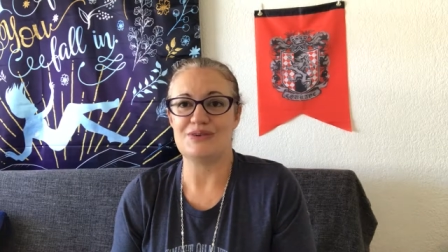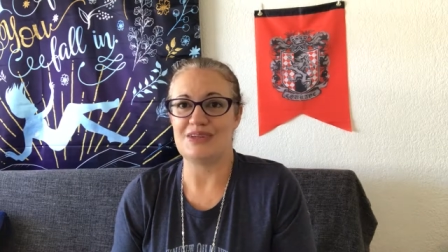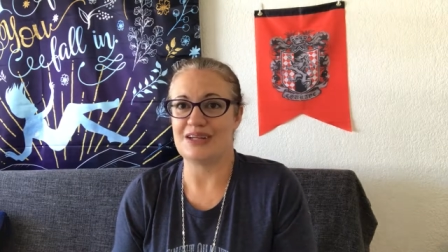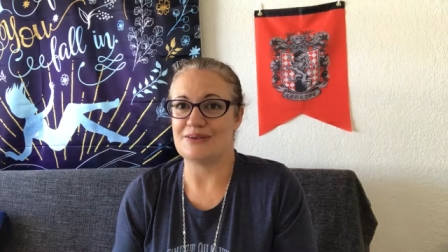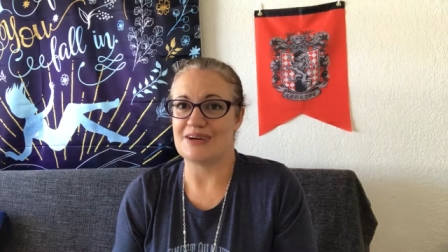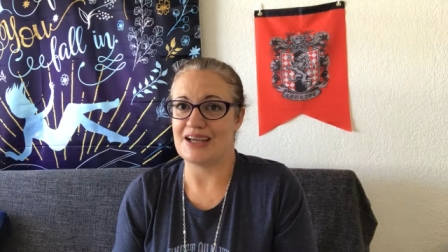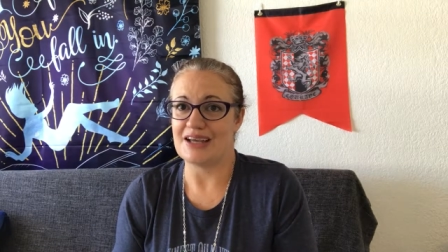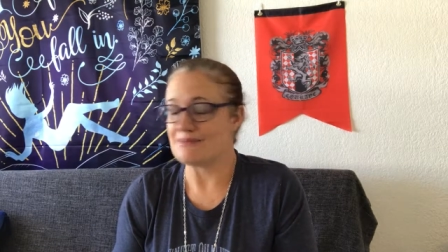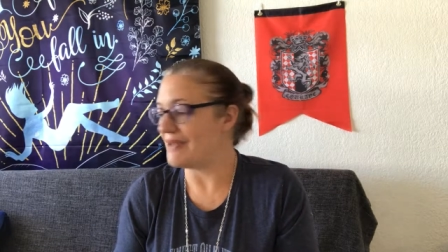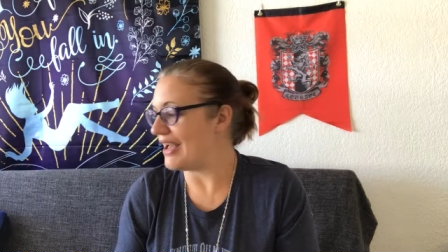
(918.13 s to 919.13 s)
you know, I
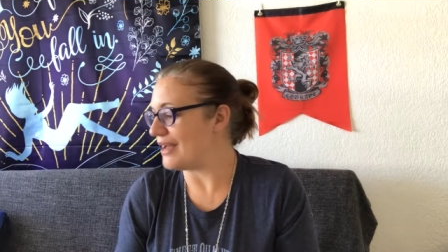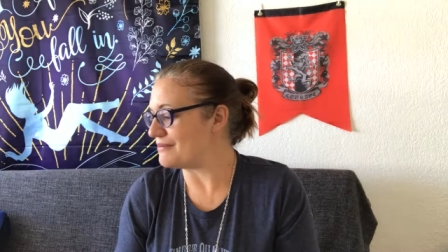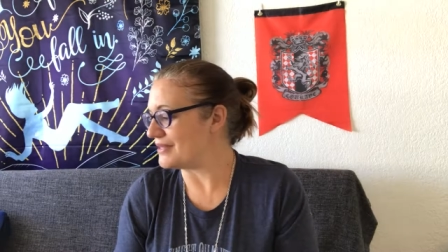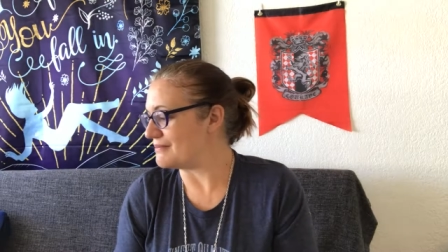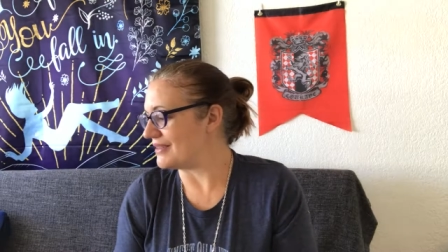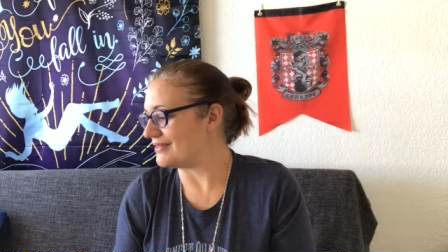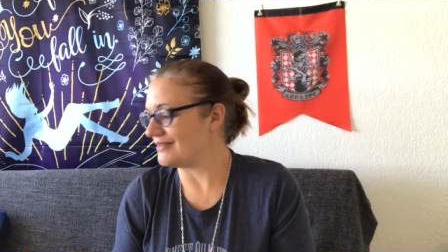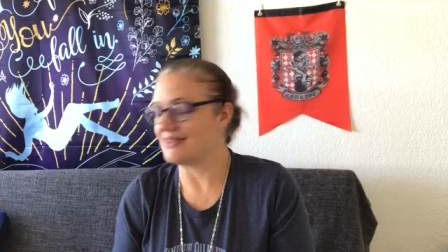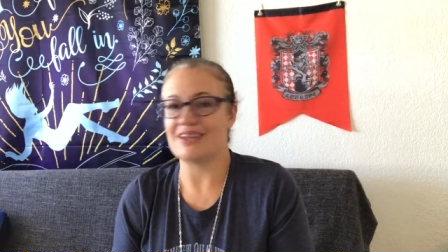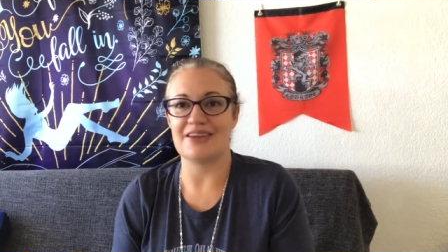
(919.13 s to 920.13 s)
am happy about
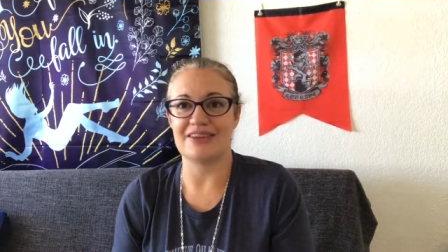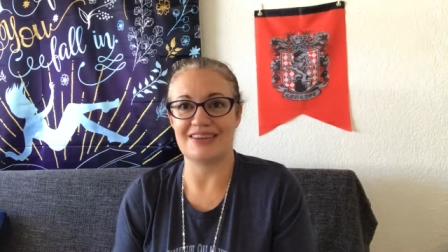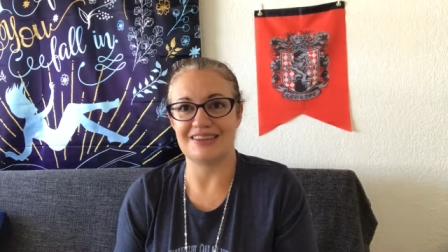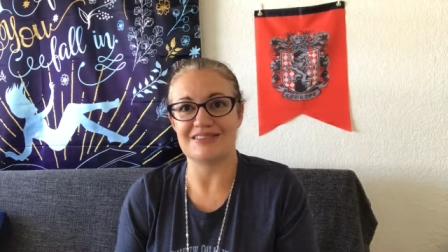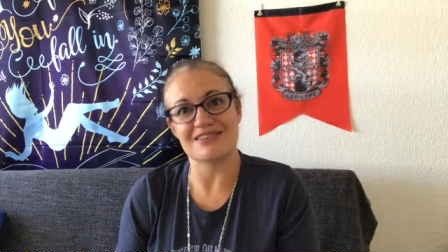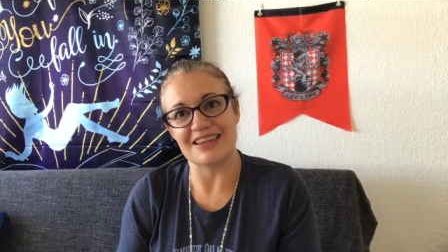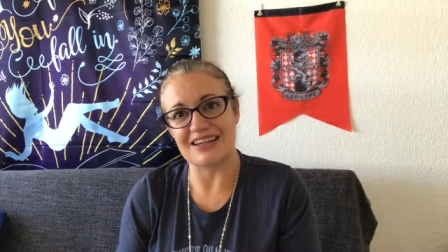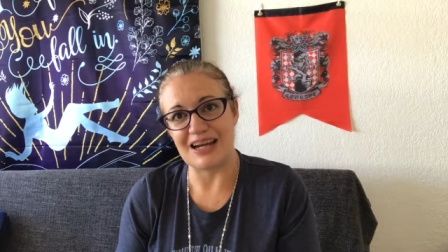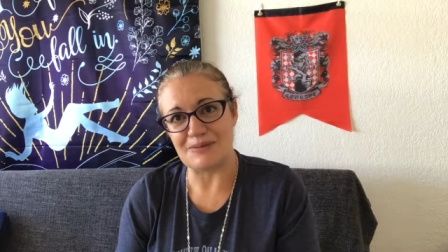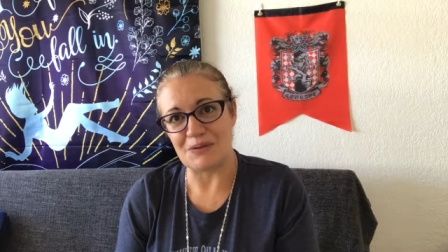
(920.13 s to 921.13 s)
all the things that
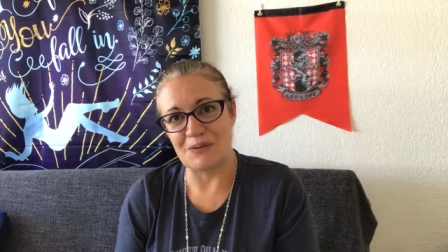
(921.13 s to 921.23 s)
came in